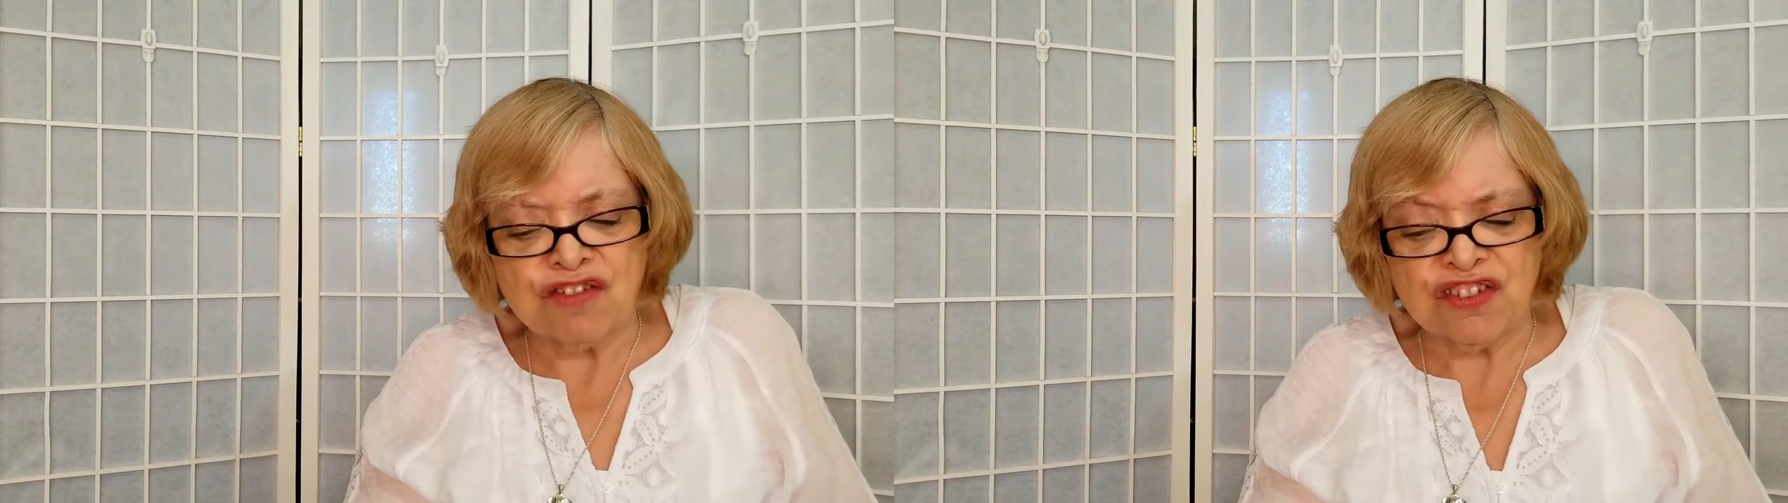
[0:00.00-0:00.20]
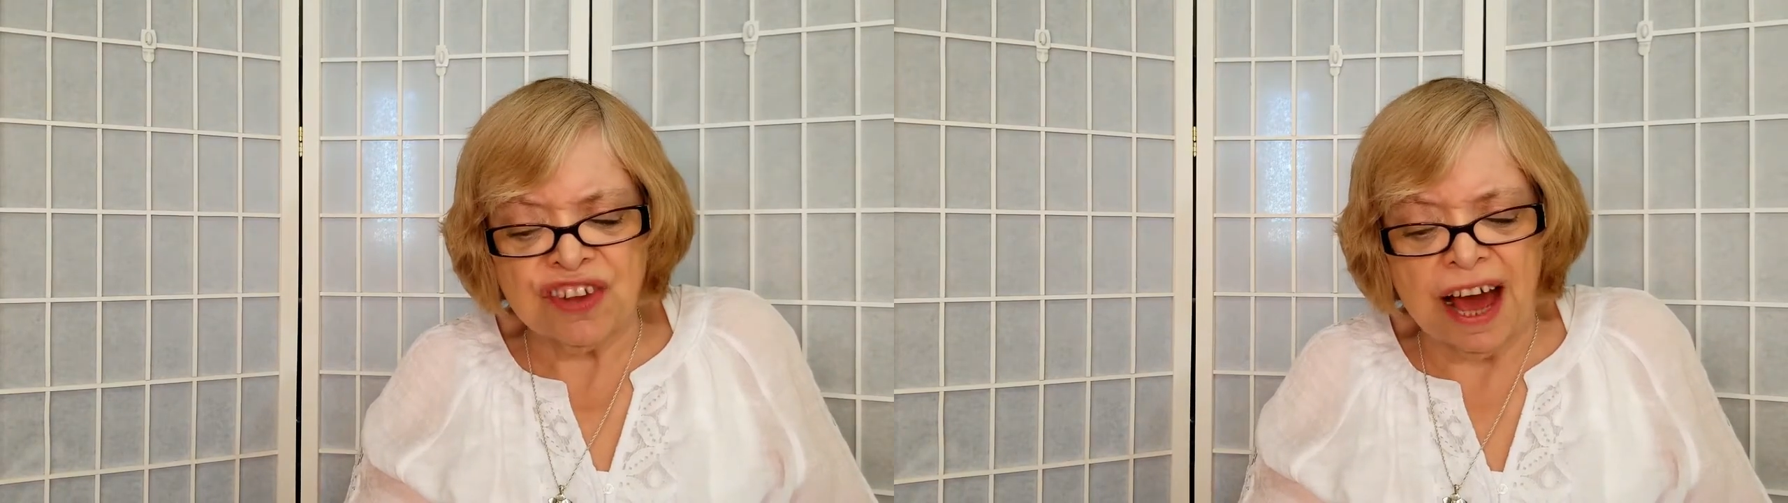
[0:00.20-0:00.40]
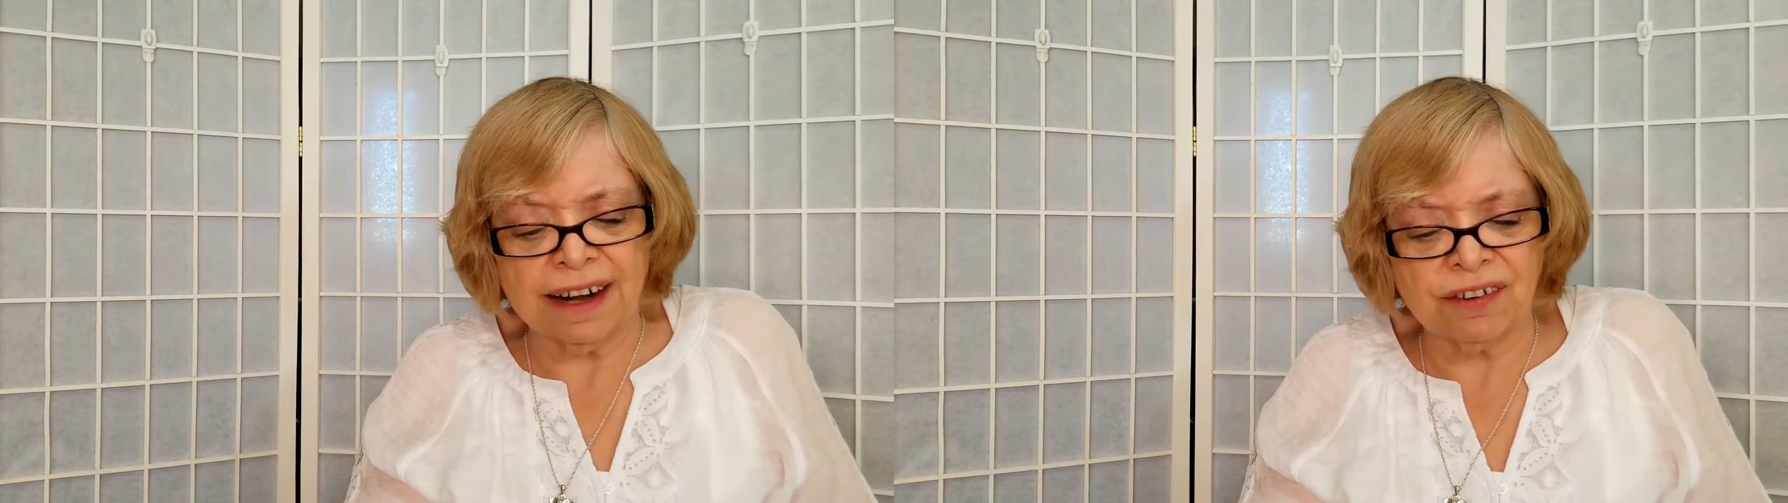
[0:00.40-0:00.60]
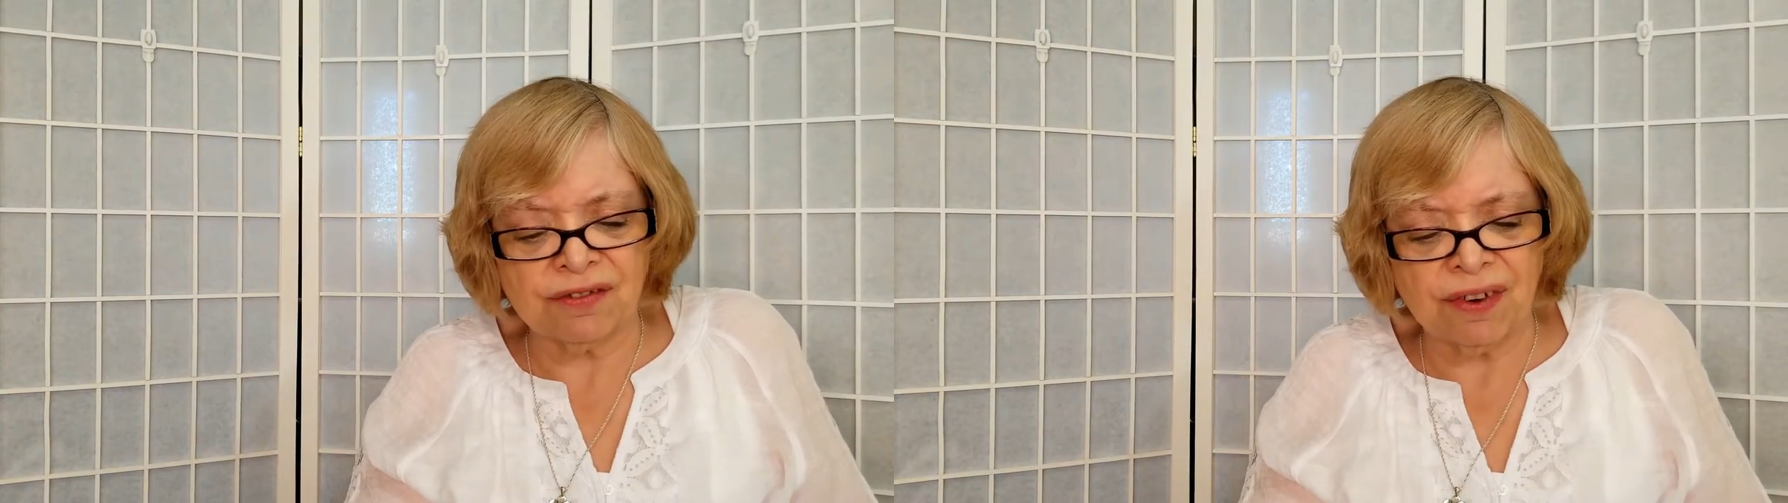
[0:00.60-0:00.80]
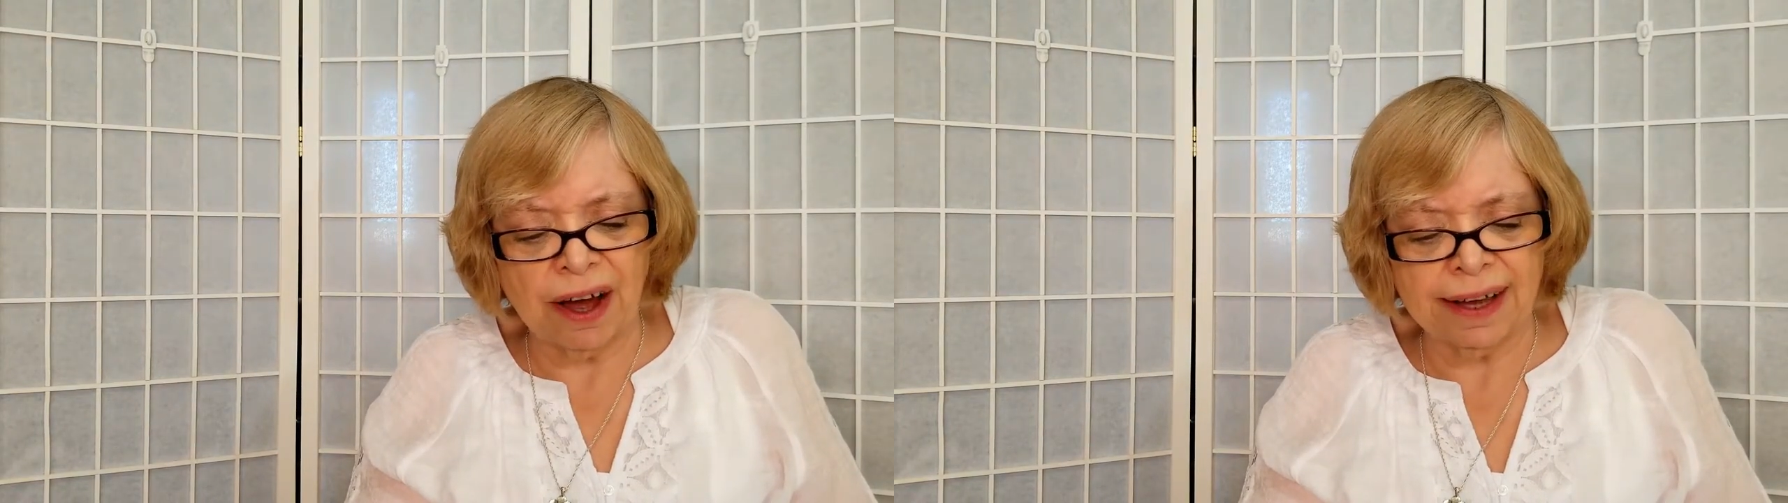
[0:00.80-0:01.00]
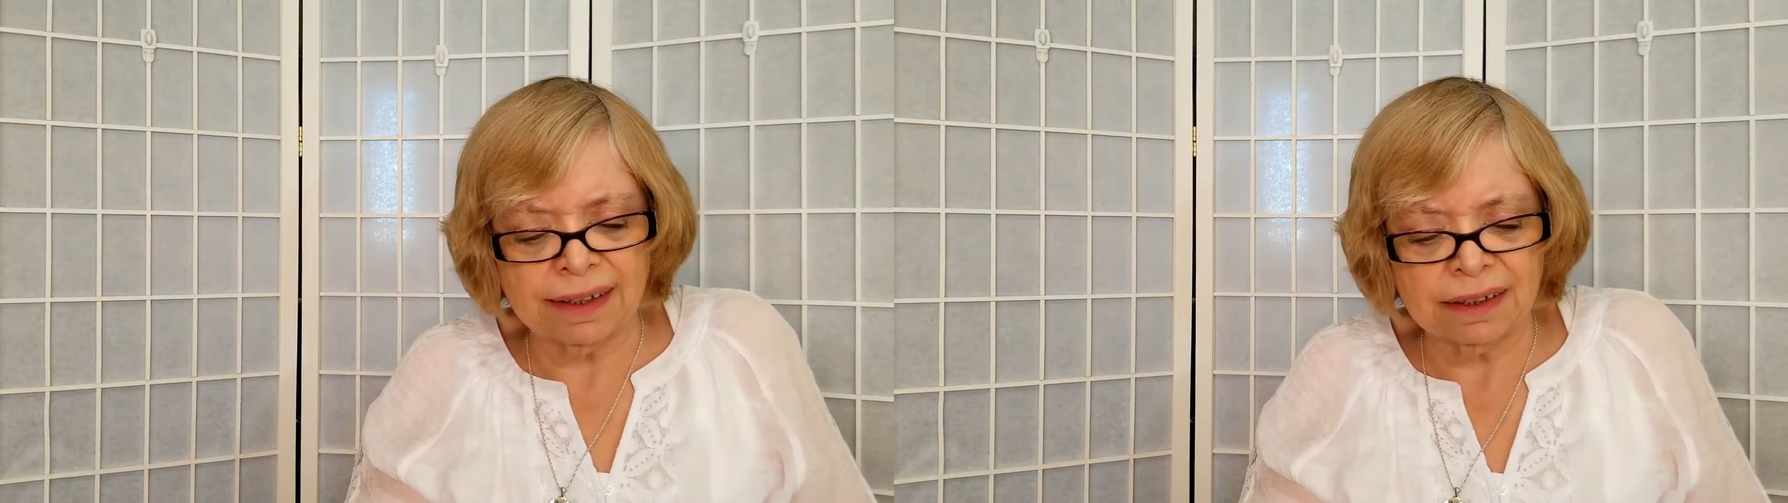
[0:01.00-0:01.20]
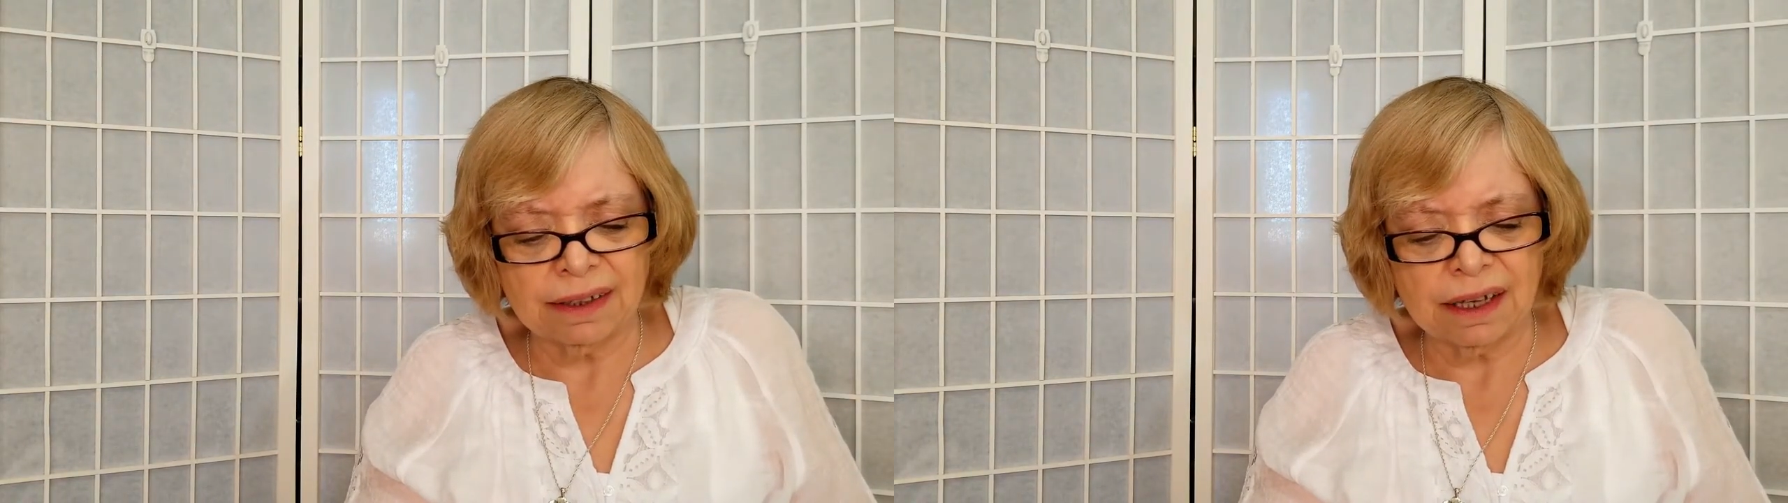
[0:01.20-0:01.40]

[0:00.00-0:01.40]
satisfied